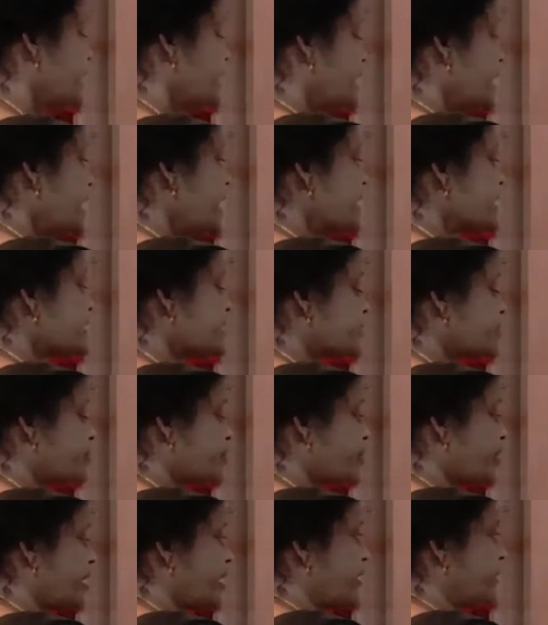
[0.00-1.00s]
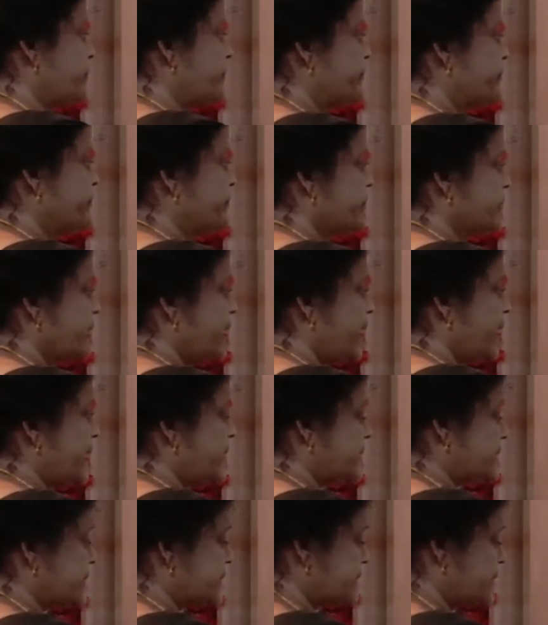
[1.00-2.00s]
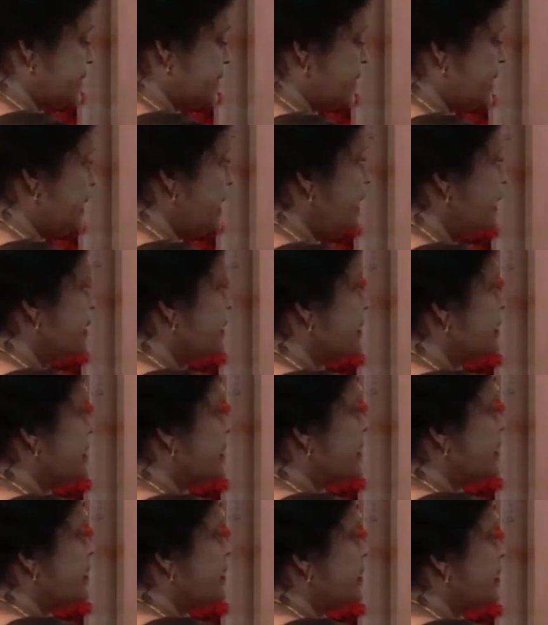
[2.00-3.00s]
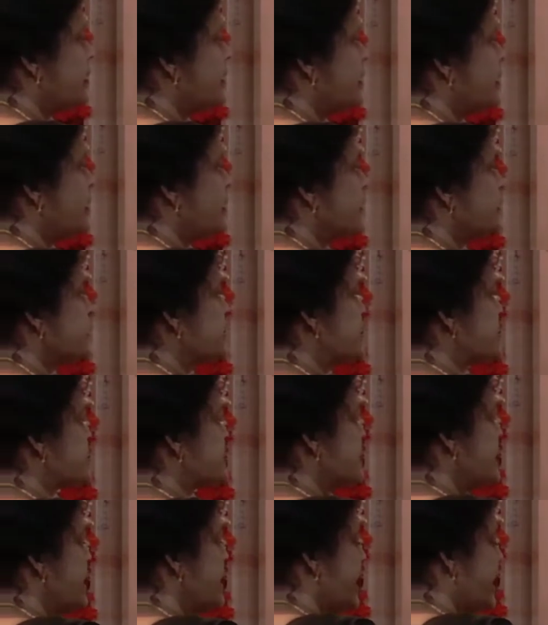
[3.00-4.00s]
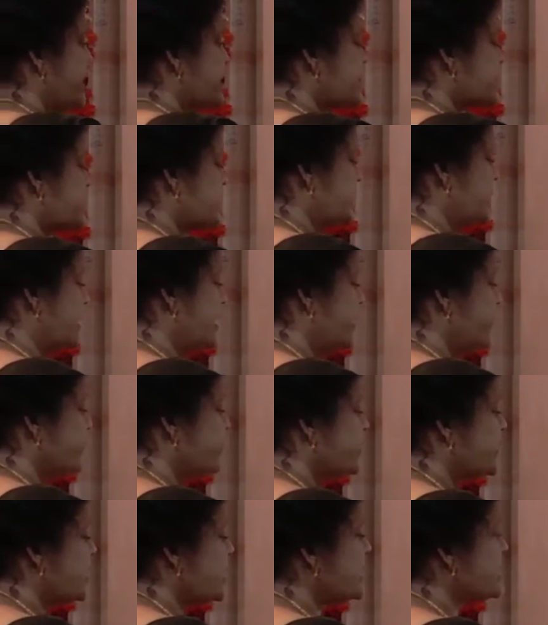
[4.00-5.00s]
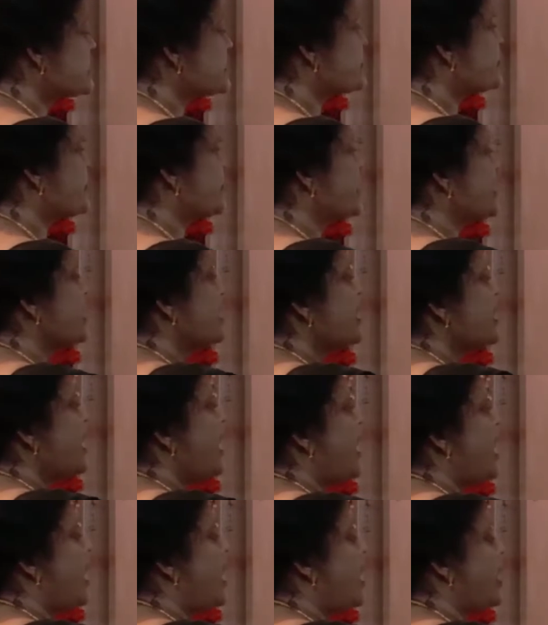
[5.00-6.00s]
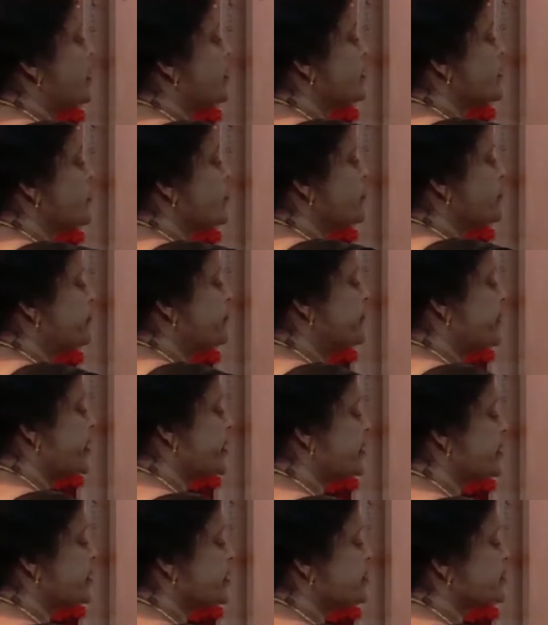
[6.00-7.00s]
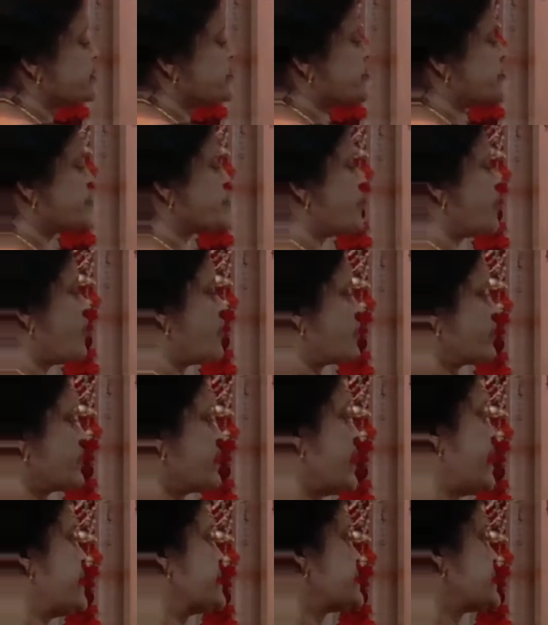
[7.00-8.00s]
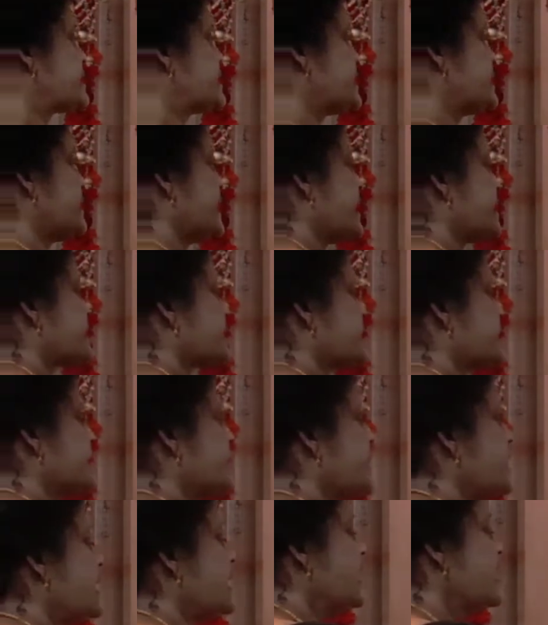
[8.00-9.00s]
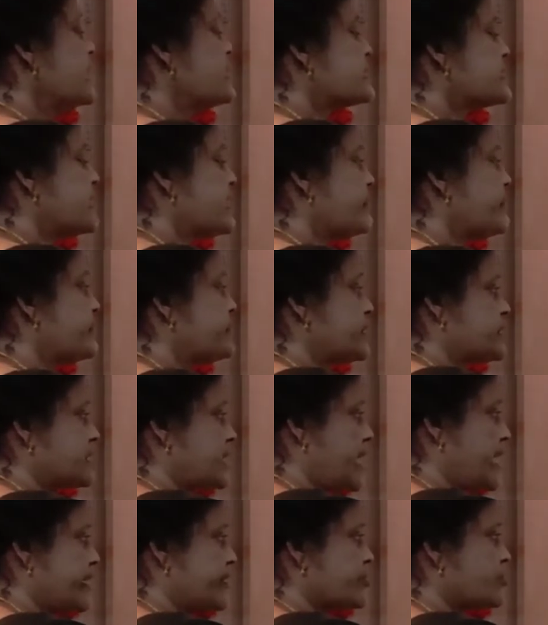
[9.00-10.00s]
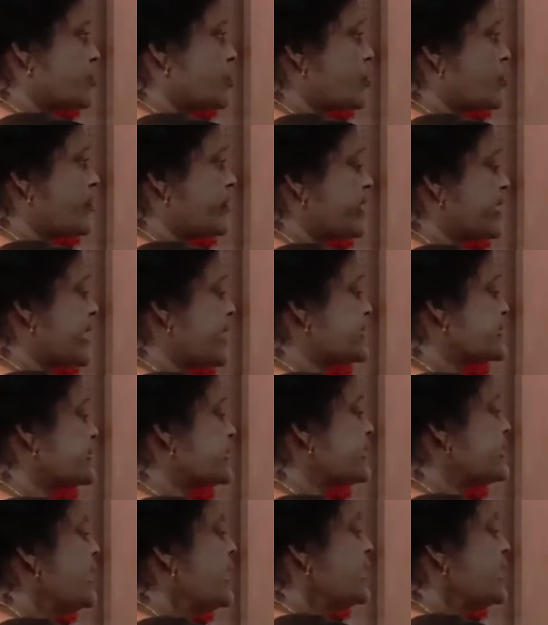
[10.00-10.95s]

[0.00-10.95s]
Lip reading: these three, HCl, yes, HCl. These three are very strong acid. HCl, hydrochloric acid,